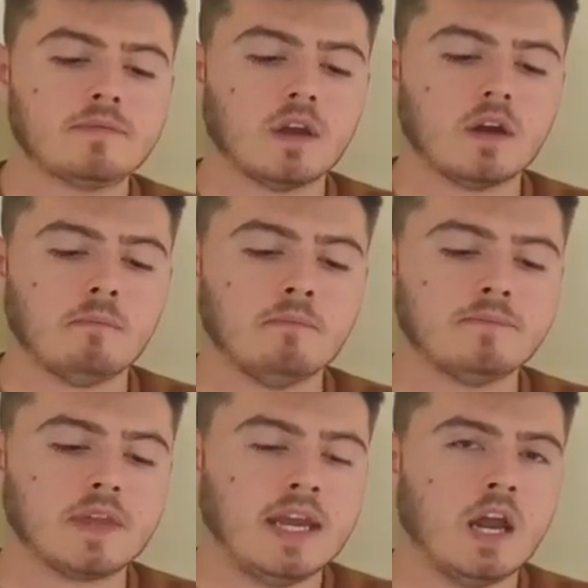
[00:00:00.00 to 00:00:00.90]

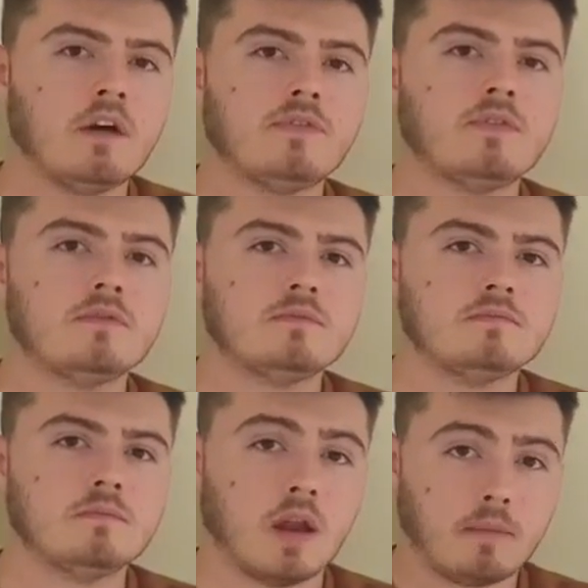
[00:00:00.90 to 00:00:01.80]
enough,
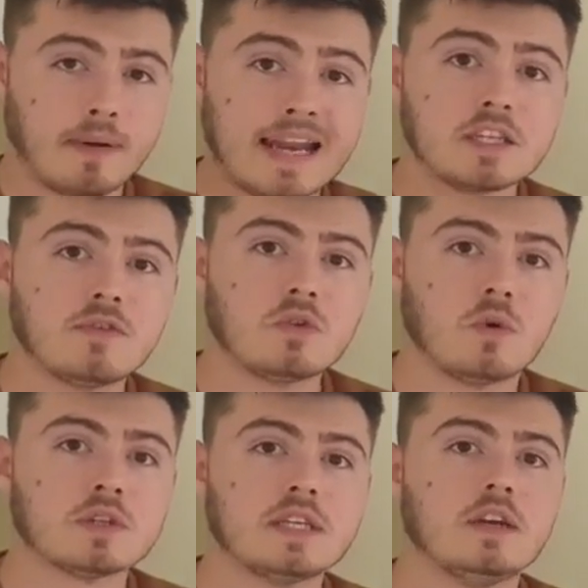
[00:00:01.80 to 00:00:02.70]
like plentiful
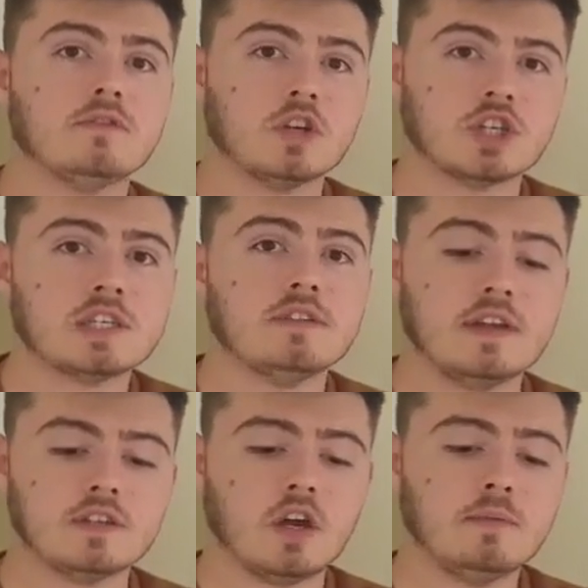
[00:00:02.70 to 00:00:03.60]
quantity of digestive
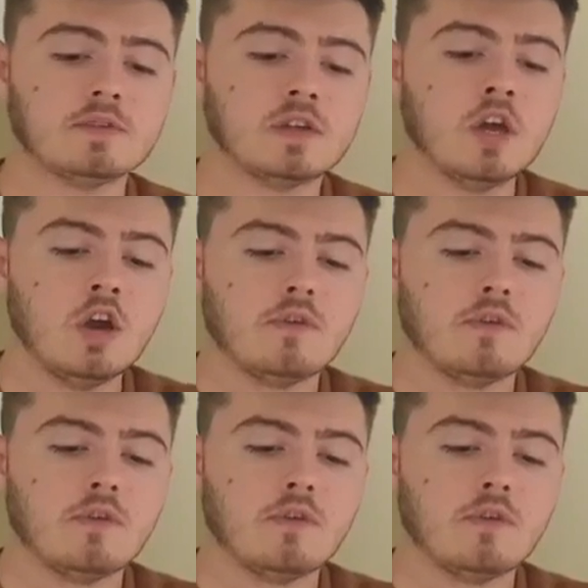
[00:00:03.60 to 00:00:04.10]
enzymes,